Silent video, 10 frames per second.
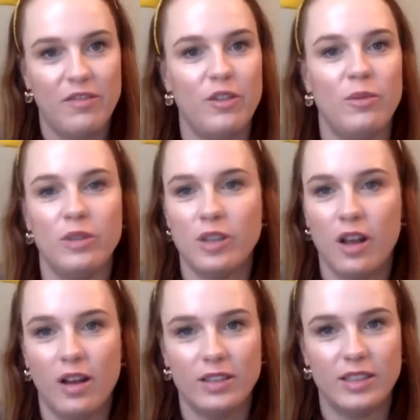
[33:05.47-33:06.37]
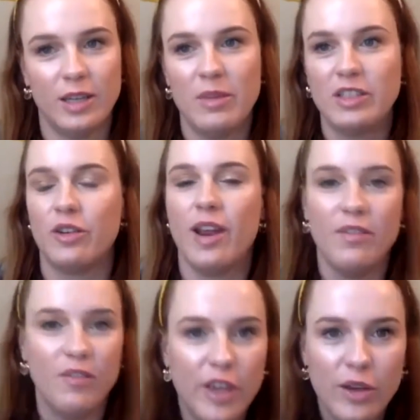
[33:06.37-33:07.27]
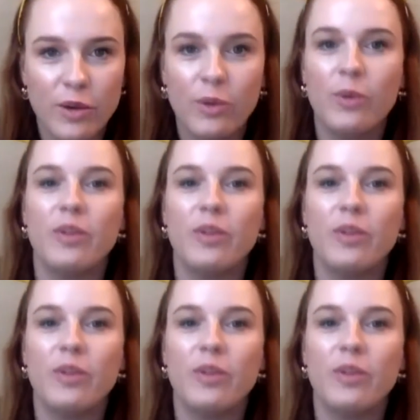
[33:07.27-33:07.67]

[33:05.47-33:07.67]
food was awesome. It's a great view.